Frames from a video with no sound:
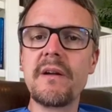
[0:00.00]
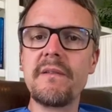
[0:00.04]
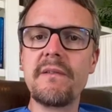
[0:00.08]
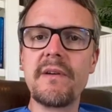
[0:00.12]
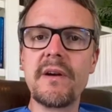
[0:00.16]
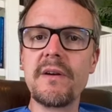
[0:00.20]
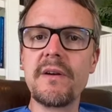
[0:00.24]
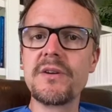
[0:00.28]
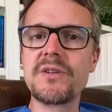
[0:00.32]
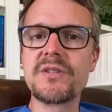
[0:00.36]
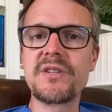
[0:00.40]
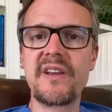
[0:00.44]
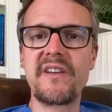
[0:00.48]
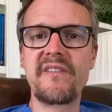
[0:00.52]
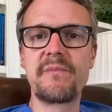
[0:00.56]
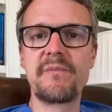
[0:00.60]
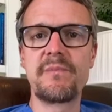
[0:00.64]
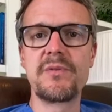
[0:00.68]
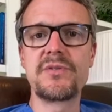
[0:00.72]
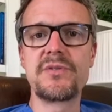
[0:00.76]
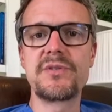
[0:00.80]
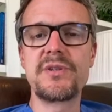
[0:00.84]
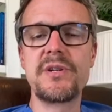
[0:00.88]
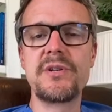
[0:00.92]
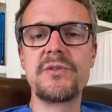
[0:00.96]
very safe
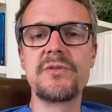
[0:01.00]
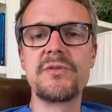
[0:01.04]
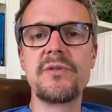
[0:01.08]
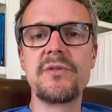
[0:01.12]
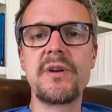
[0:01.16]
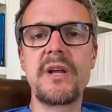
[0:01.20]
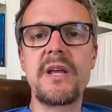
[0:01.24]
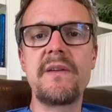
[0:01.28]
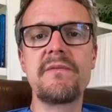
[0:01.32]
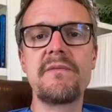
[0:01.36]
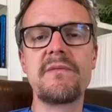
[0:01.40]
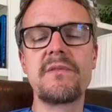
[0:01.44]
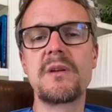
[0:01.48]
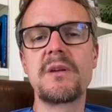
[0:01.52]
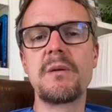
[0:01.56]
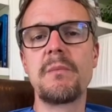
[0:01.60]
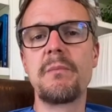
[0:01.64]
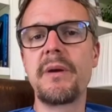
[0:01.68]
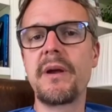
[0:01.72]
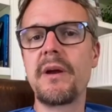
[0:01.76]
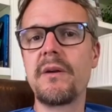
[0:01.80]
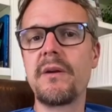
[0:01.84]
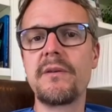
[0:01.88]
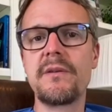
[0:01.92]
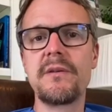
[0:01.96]
procedure, even
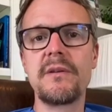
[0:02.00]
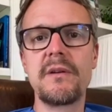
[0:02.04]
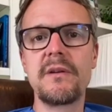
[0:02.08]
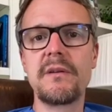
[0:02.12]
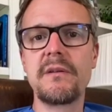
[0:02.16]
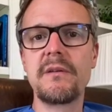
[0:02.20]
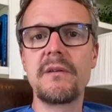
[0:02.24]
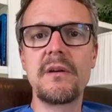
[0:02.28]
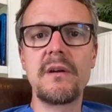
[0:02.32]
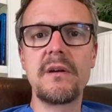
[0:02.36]
compared to